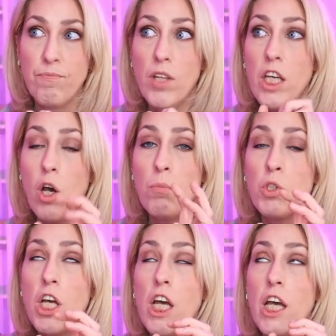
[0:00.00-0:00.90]

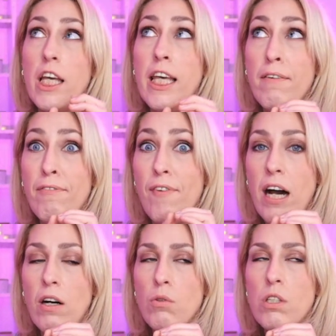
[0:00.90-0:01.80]
He
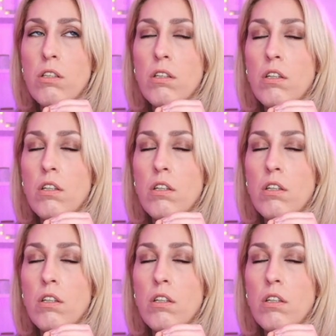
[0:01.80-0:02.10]
felt